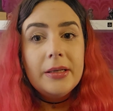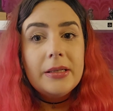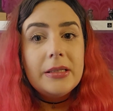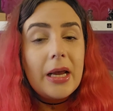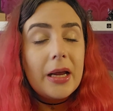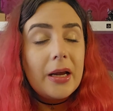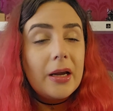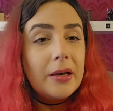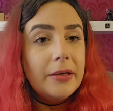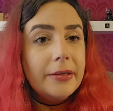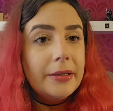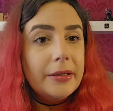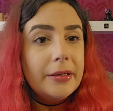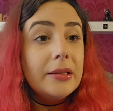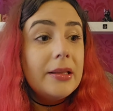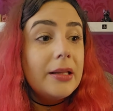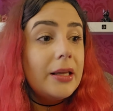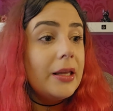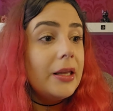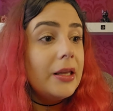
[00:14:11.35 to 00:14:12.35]

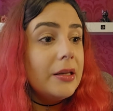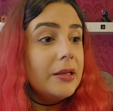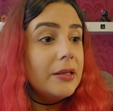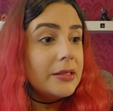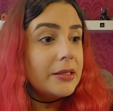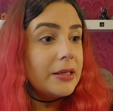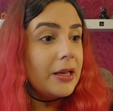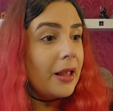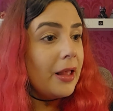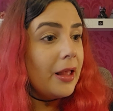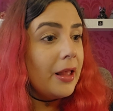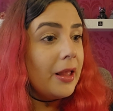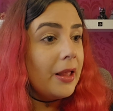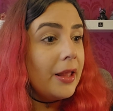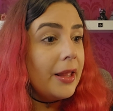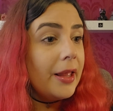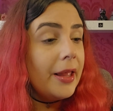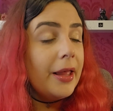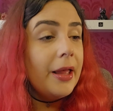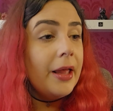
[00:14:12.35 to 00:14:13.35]
Technically,
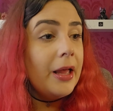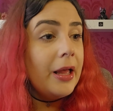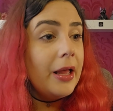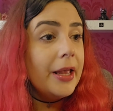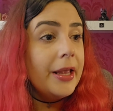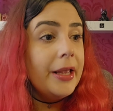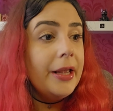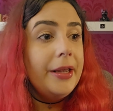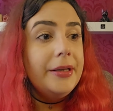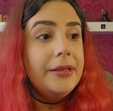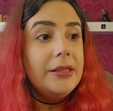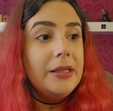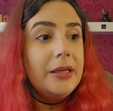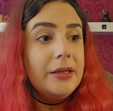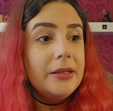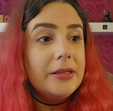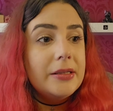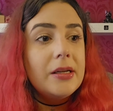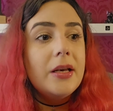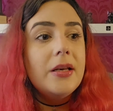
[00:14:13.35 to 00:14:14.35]
the
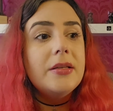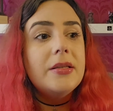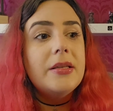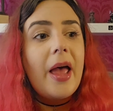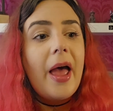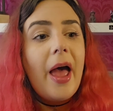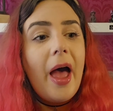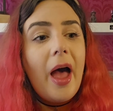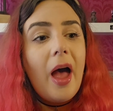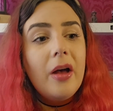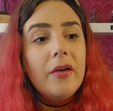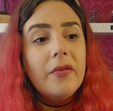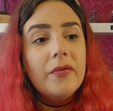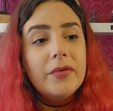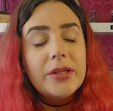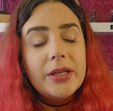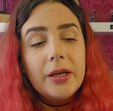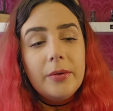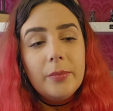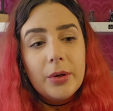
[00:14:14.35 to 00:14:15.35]
AD does
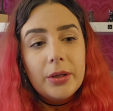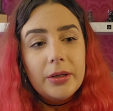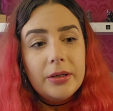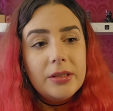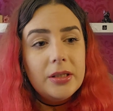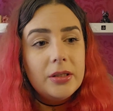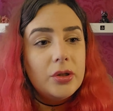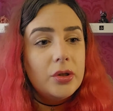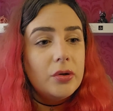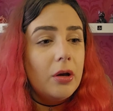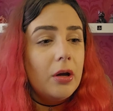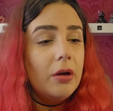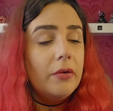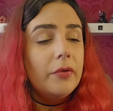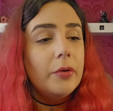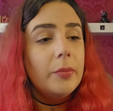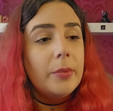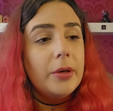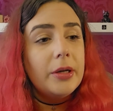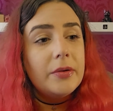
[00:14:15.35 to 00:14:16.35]
have the ability to
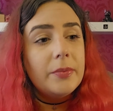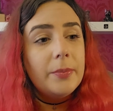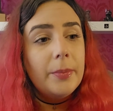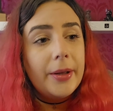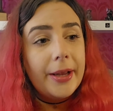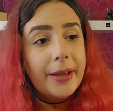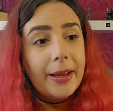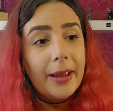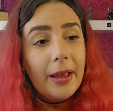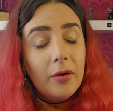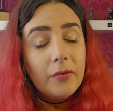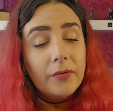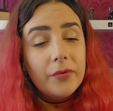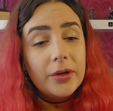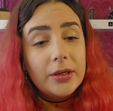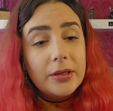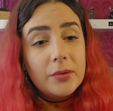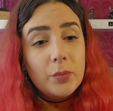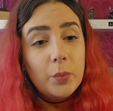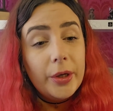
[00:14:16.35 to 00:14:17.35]
govern by
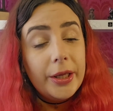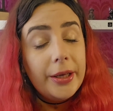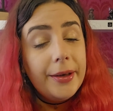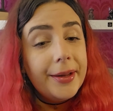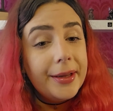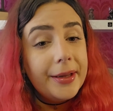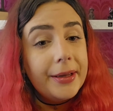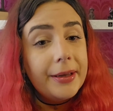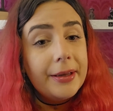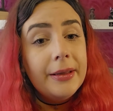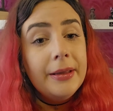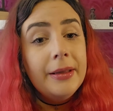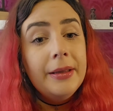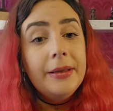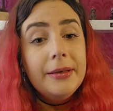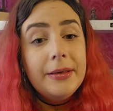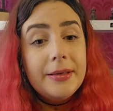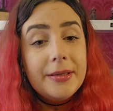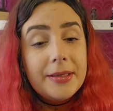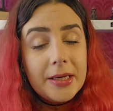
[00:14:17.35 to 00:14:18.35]
winning
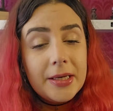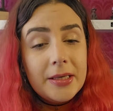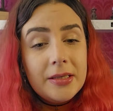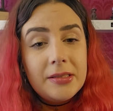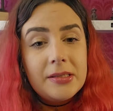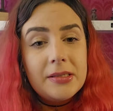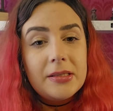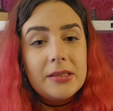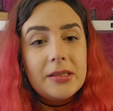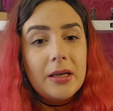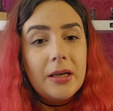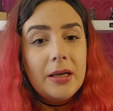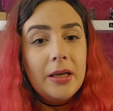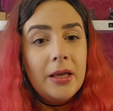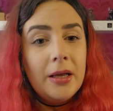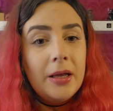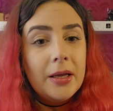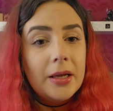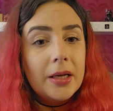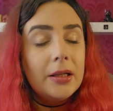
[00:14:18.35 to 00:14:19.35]
this
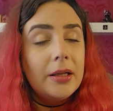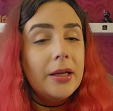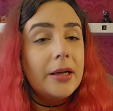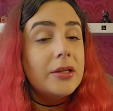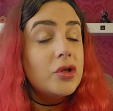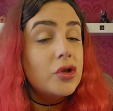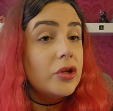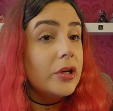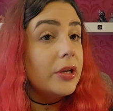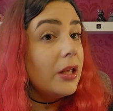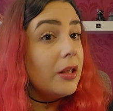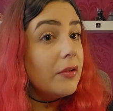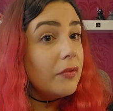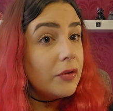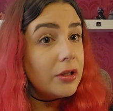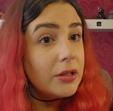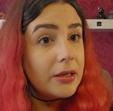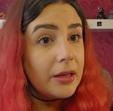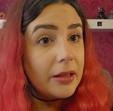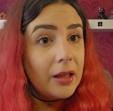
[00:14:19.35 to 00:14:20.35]
election,
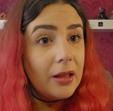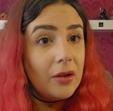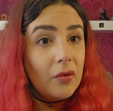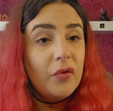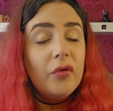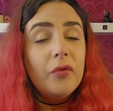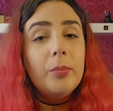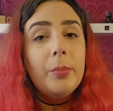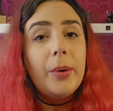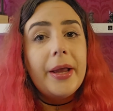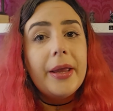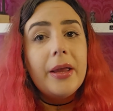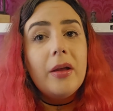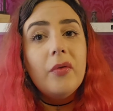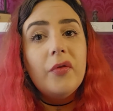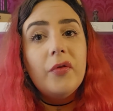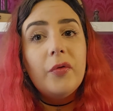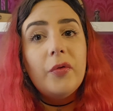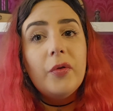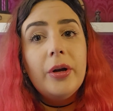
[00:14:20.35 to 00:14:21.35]
even if by
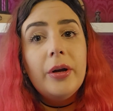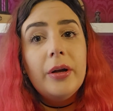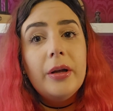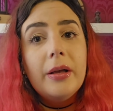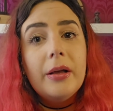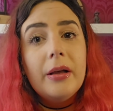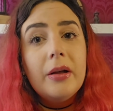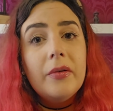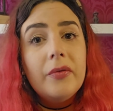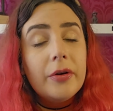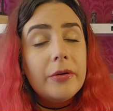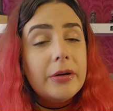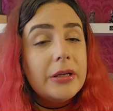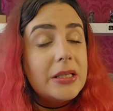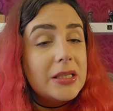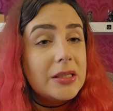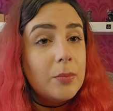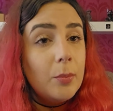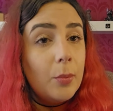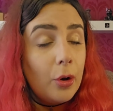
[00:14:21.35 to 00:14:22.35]
a very
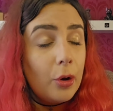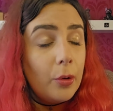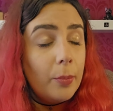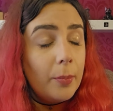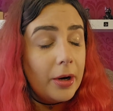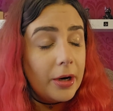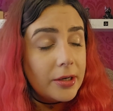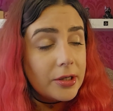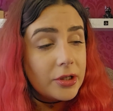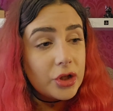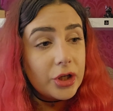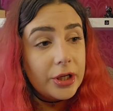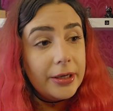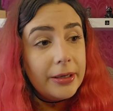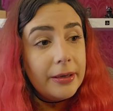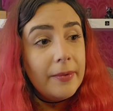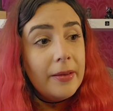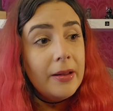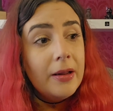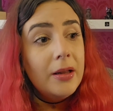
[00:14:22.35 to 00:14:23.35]
small margin,
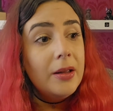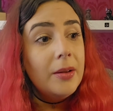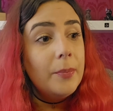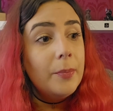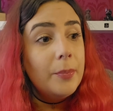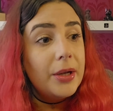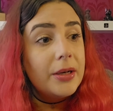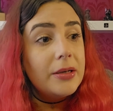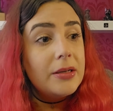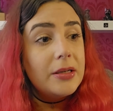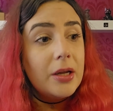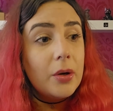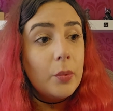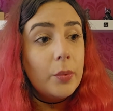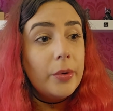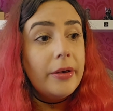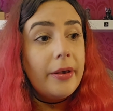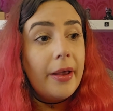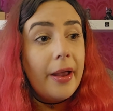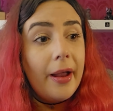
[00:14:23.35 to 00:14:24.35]
but they
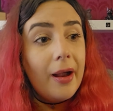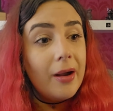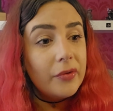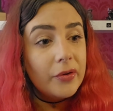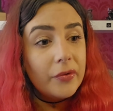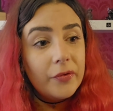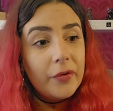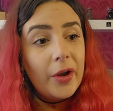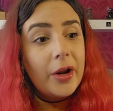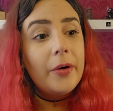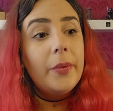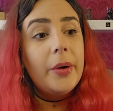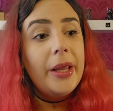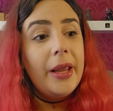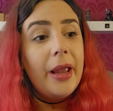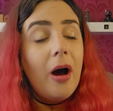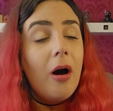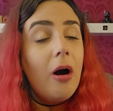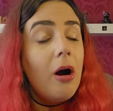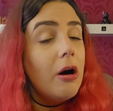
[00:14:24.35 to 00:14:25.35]
will have a
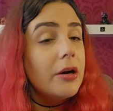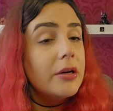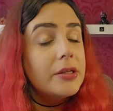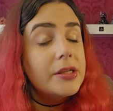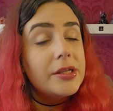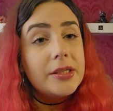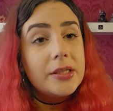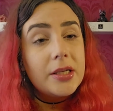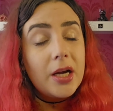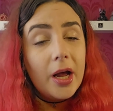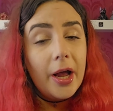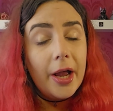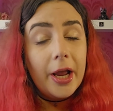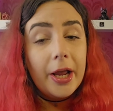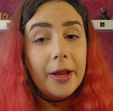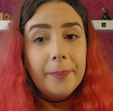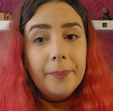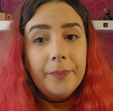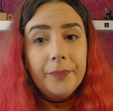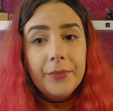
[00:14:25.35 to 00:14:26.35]
very hard
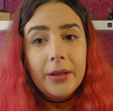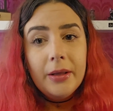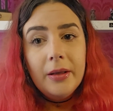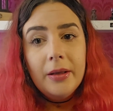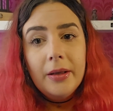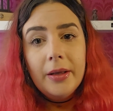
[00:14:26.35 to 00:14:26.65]
time